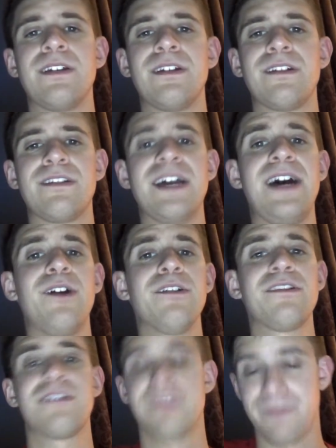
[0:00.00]

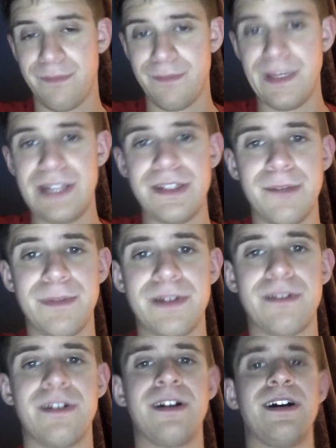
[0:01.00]
Styles end up
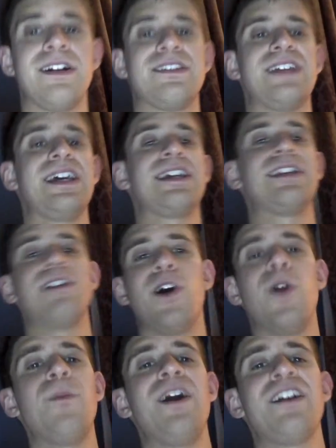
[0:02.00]
uh, tagging
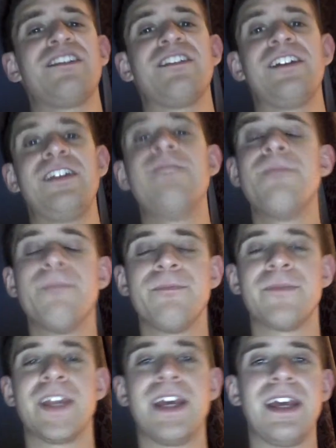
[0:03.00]
Omos in,
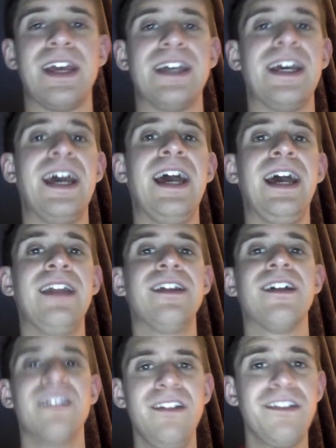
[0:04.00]
and
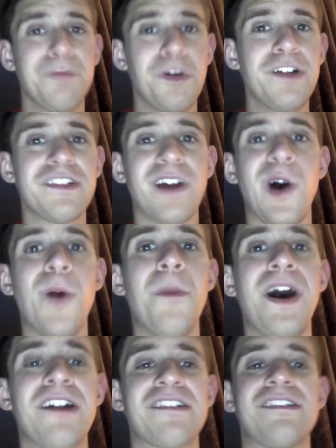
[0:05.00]
this was
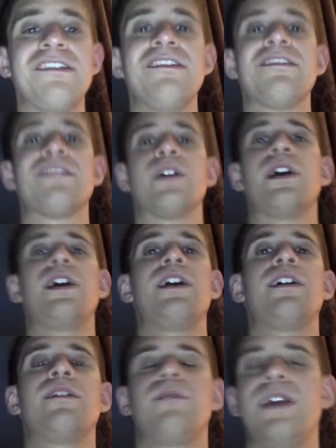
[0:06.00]
Omos's
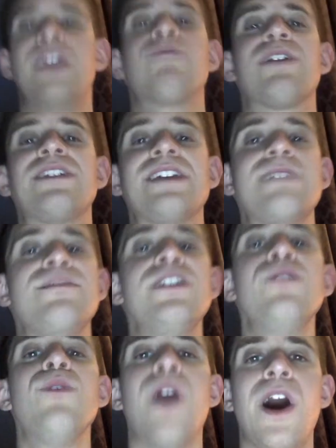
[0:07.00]
uh, in-ring
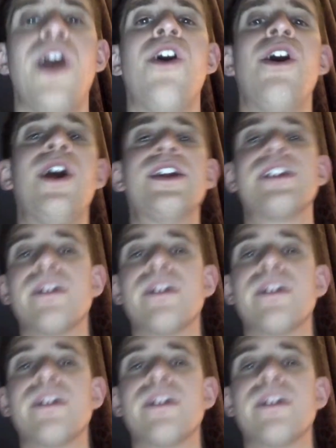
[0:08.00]
debut on